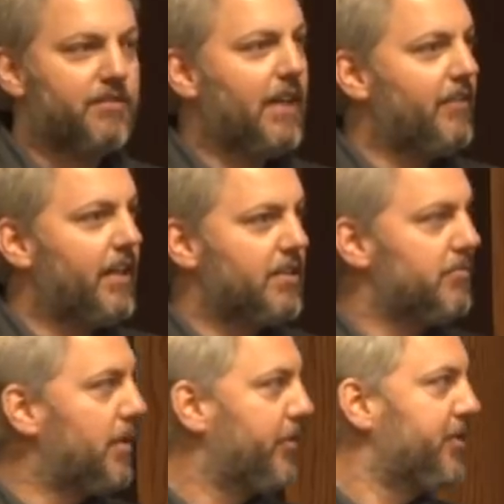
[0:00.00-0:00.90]

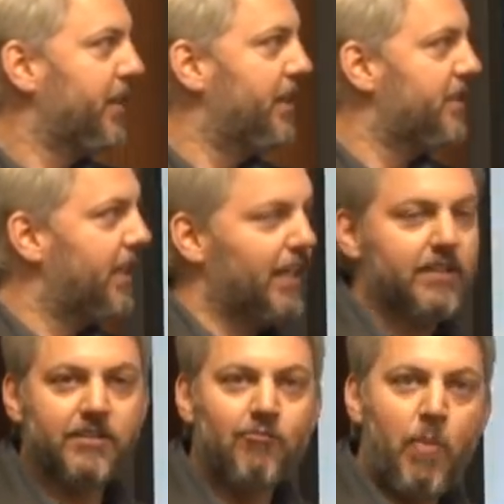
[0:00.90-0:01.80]
5,000 publicly traded
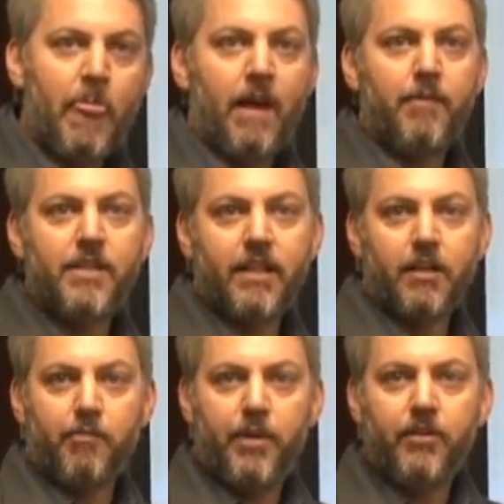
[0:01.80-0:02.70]
stocks. I'm going to take a
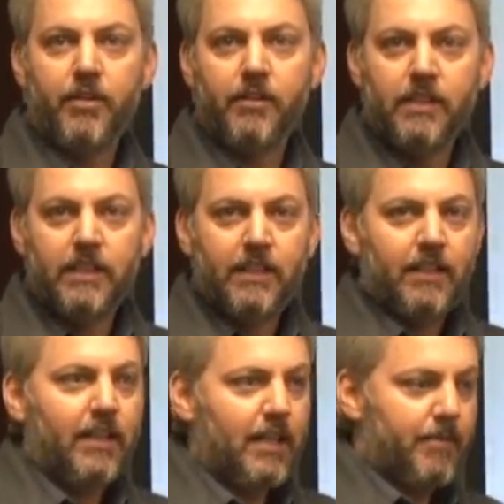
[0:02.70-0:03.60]
computer
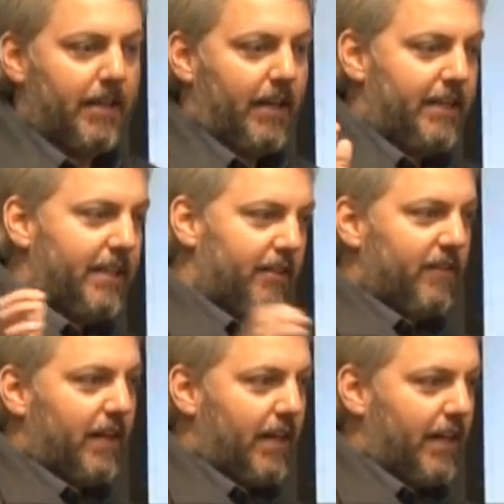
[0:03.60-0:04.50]
and I'm going to
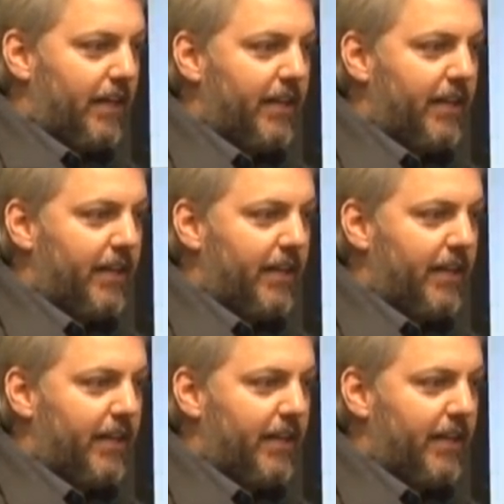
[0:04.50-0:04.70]
identify